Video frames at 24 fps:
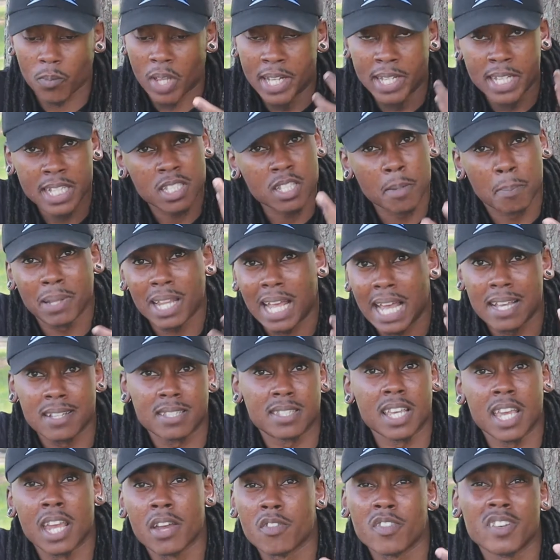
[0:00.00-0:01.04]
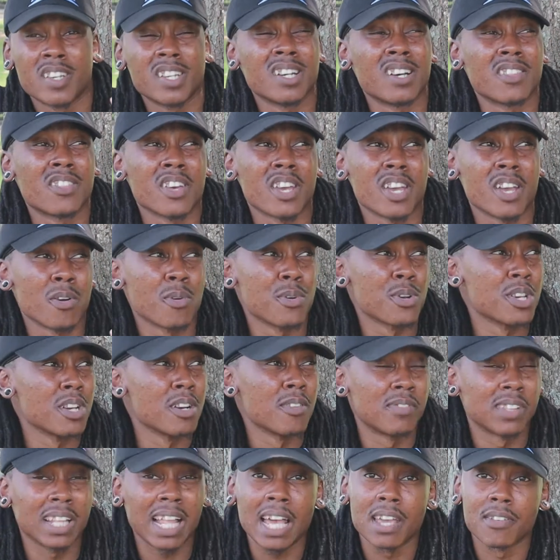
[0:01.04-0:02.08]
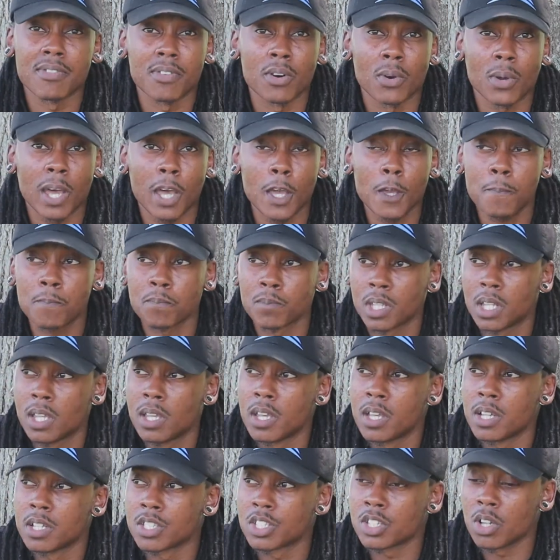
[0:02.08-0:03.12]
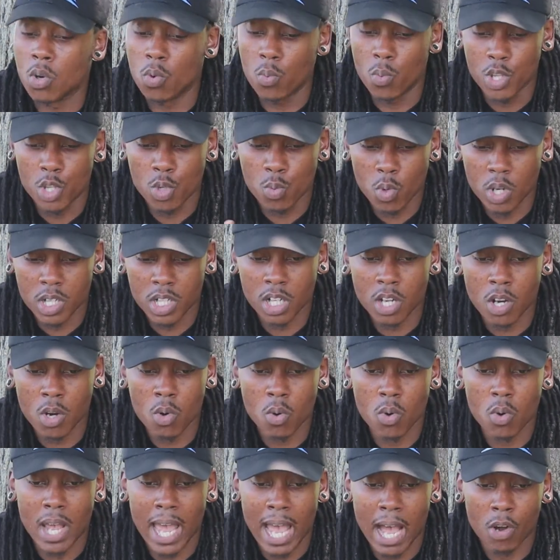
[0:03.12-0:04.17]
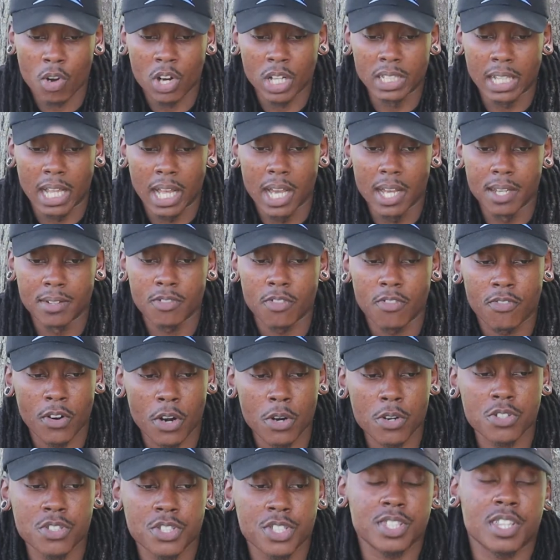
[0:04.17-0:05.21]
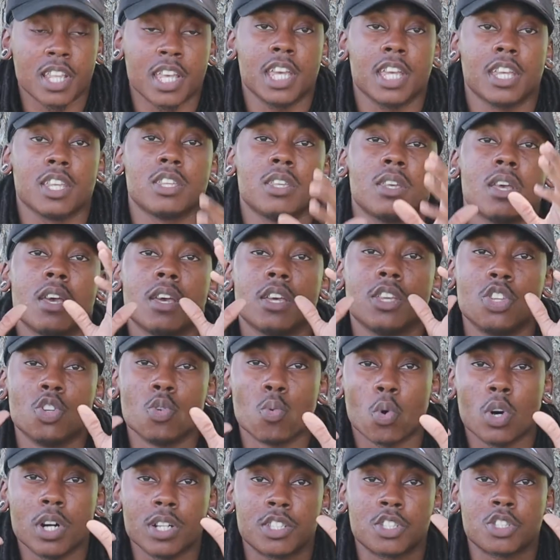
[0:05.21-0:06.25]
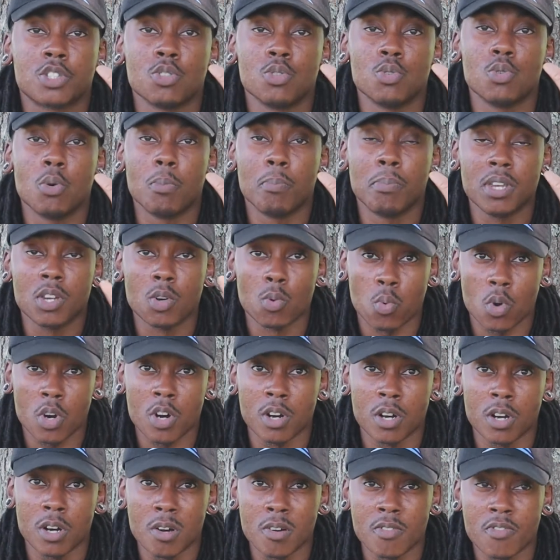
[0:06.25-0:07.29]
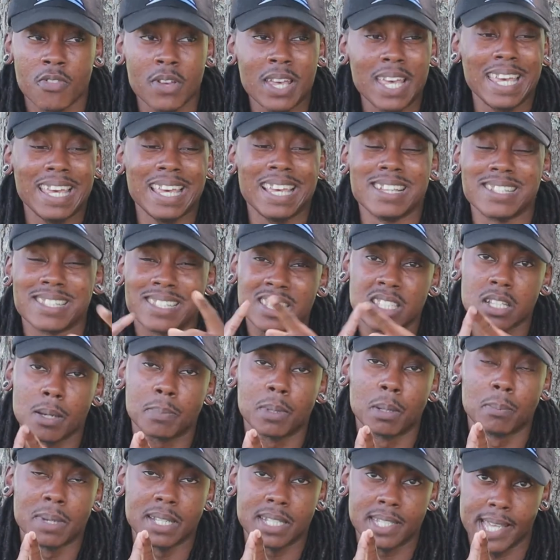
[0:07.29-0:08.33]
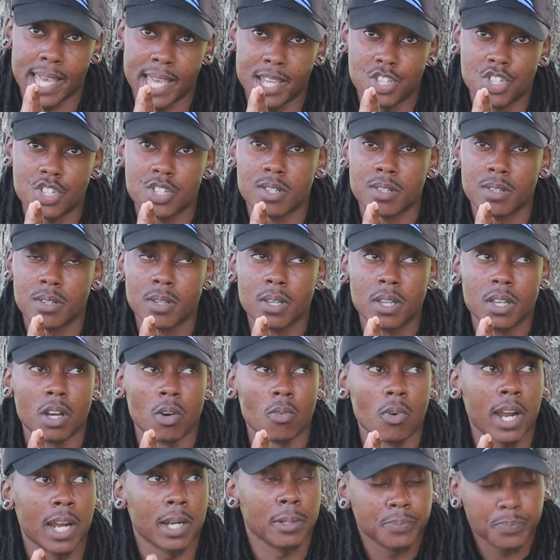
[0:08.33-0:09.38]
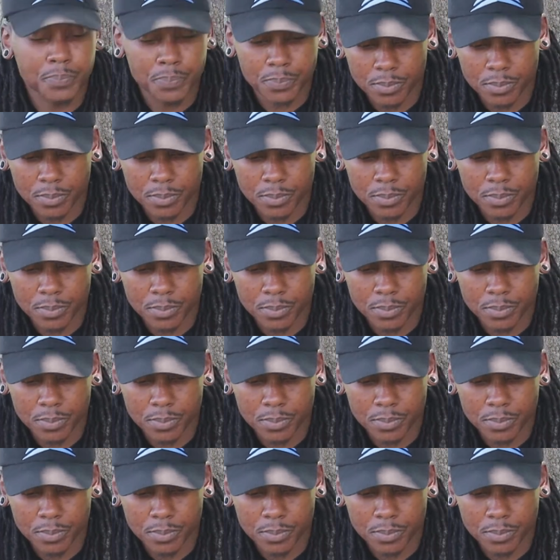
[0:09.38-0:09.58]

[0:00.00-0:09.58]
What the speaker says: And this applies to every other area of life, okay? So when you want to go alkaline, first thing you want to be aware of is supplementation, all right?